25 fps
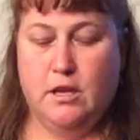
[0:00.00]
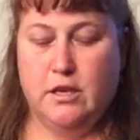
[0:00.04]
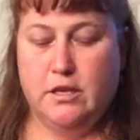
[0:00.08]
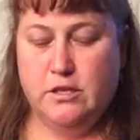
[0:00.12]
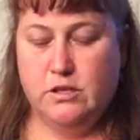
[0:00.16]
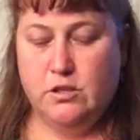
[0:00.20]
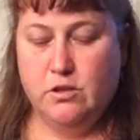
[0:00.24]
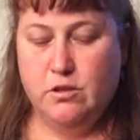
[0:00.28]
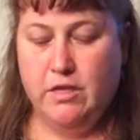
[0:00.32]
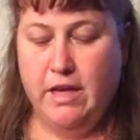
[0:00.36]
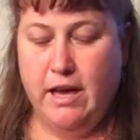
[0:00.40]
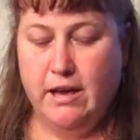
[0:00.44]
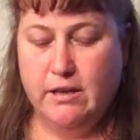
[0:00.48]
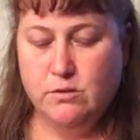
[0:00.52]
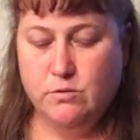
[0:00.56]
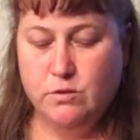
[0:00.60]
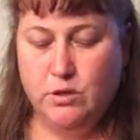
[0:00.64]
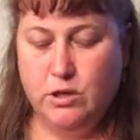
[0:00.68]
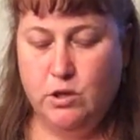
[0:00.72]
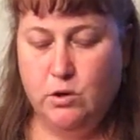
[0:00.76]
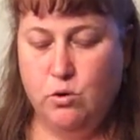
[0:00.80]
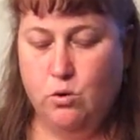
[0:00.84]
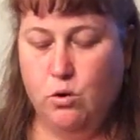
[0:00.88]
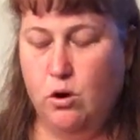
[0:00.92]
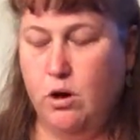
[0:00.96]
So that was
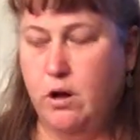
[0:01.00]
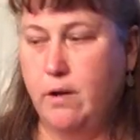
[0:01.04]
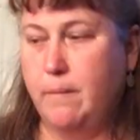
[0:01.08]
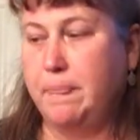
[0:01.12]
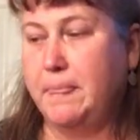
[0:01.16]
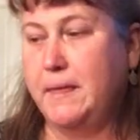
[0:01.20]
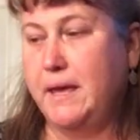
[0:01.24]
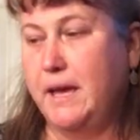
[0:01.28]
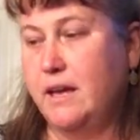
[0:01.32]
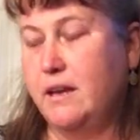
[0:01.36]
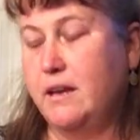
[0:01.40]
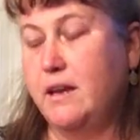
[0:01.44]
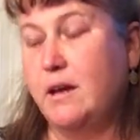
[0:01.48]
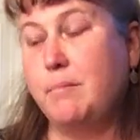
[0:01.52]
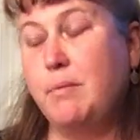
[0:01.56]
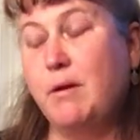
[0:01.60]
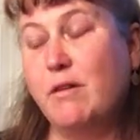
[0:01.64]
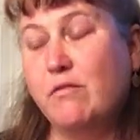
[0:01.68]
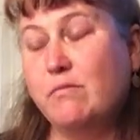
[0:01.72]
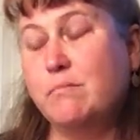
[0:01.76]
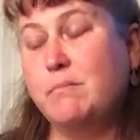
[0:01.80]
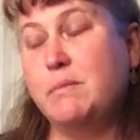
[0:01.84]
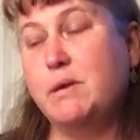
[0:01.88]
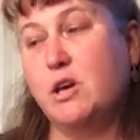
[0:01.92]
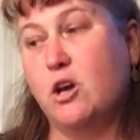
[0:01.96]
really cool, and
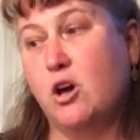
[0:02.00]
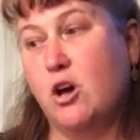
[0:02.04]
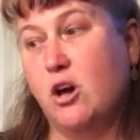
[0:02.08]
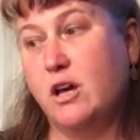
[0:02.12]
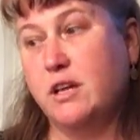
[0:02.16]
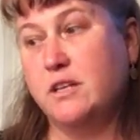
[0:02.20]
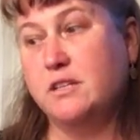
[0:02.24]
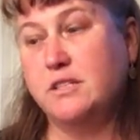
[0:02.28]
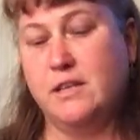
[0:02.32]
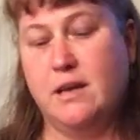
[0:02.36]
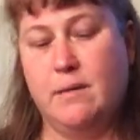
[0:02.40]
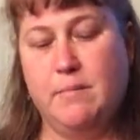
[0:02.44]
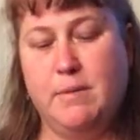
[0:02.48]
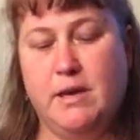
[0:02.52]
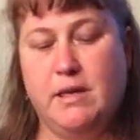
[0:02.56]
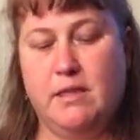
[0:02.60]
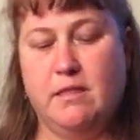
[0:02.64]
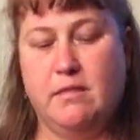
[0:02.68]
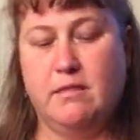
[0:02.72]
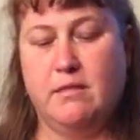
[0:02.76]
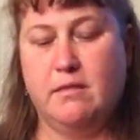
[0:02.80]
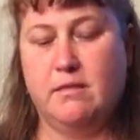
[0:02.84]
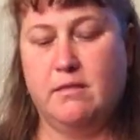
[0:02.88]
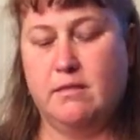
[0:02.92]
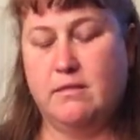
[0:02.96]
above and beyond, I
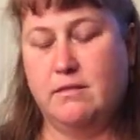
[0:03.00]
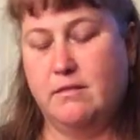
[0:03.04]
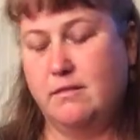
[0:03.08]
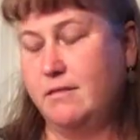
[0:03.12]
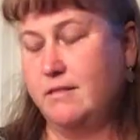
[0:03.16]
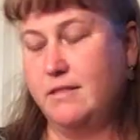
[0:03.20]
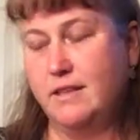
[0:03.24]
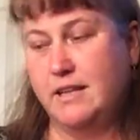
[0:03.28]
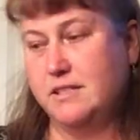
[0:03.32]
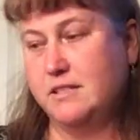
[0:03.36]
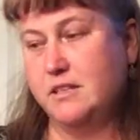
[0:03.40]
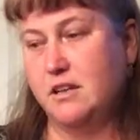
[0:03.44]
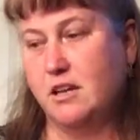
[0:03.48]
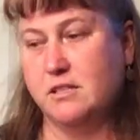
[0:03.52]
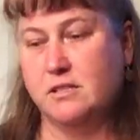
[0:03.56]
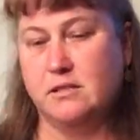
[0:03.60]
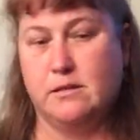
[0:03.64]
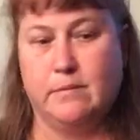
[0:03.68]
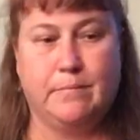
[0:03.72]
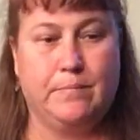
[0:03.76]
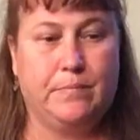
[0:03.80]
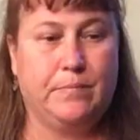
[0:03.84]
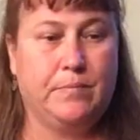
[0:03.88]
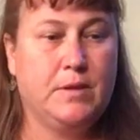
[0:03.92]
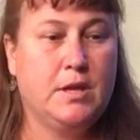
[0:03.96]
mean, that's
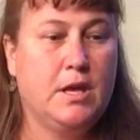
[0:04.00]
awesome.